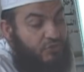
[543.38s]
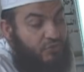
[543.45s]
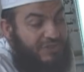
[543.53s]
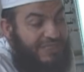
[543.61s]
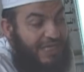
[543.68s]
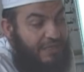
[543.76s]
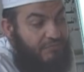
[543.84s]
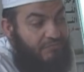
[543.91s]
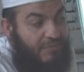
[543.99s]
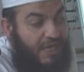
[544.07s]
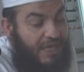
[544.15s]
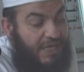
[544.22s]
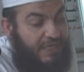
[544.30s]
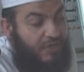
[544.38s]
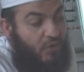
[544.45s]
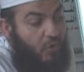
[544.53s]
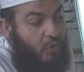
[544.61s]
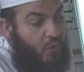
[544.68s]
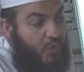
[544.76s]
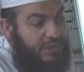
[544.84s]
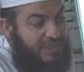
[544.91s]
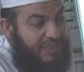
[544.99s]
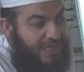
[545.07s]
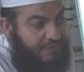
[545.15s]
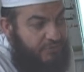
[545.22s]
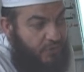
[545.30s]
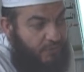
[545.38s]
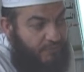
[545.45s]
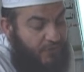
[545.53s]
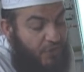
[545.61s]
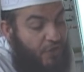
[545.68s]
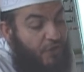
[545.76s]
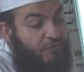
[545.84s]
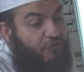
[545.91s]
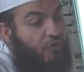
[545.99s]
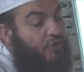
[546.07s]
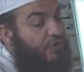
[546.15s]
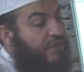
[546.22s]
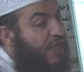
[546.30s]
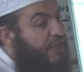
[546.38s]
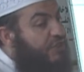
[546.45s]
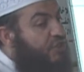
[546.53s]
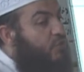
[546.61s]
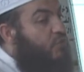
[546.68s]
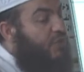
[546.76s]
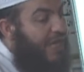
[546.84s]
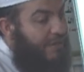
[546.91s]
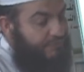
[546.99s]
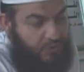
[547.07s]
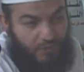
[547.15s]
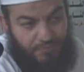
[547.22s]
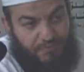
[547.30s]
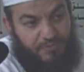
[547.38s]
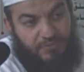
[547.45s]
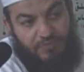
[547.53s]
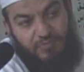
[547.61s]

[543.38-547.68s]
to sell my old laptop for a new laptop?